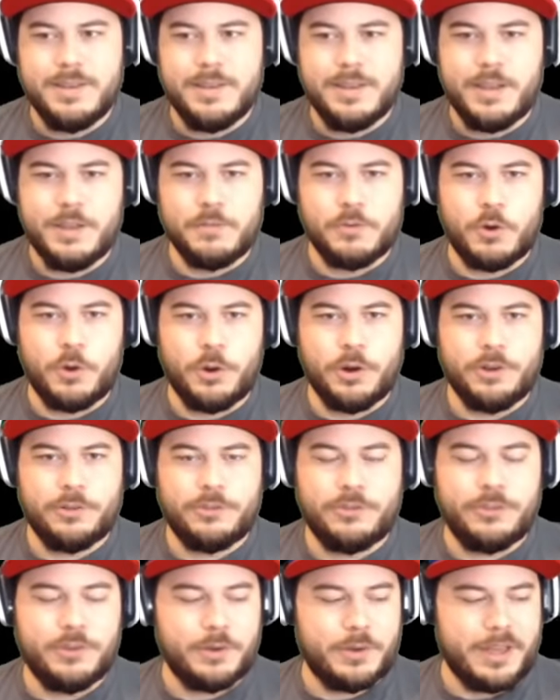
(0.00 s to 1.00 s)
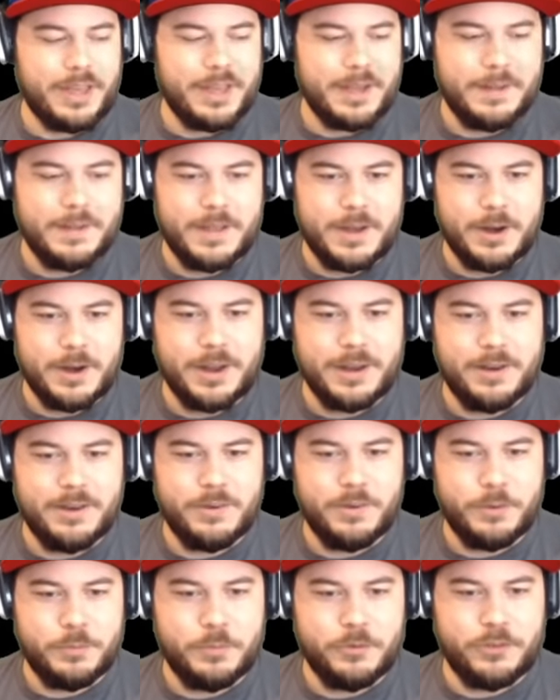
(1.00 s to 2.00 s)
Of course. Okay. All right.
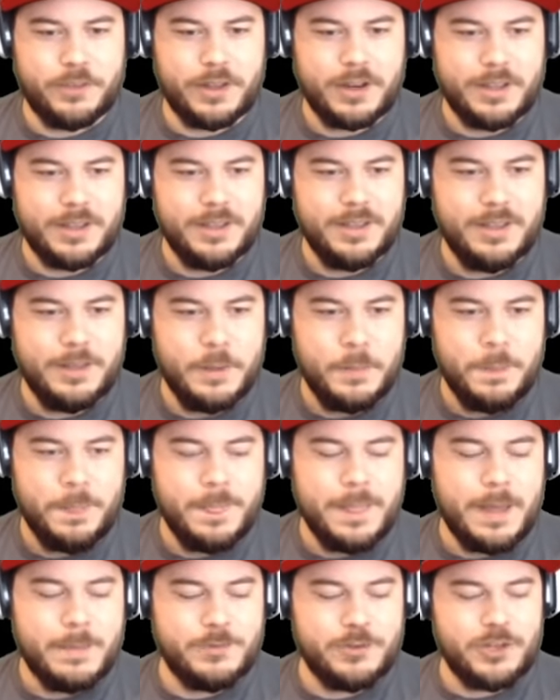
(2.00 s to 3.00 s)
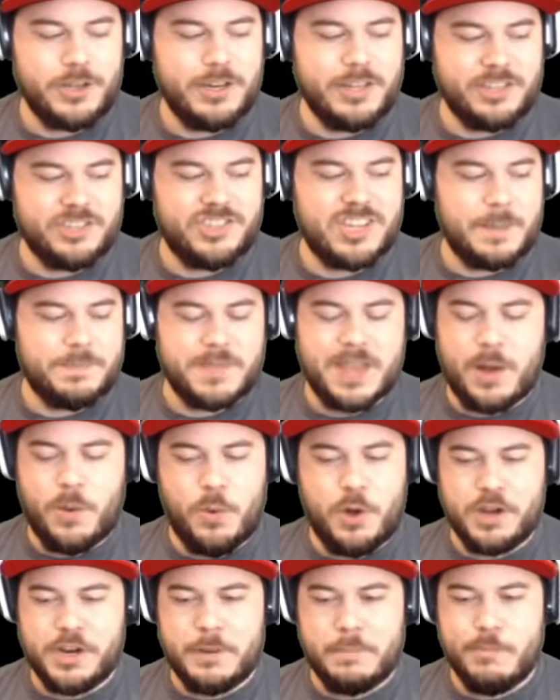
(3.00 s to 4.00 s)
I'm just gonna, I'm just gonna accept that
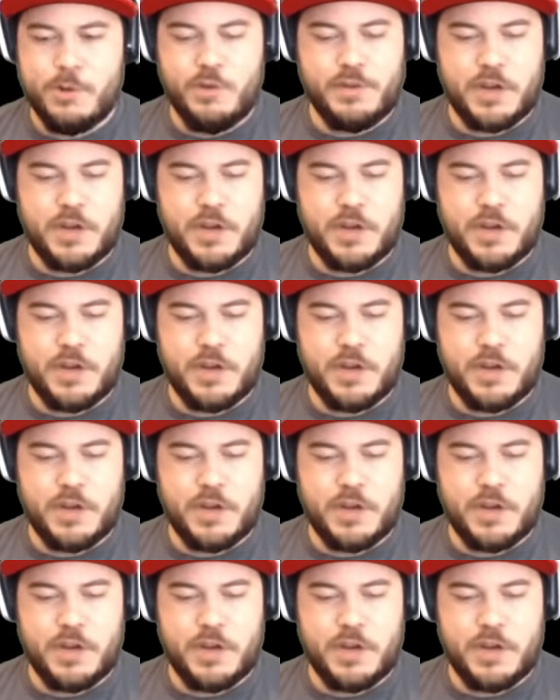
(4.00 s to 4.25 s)
one and move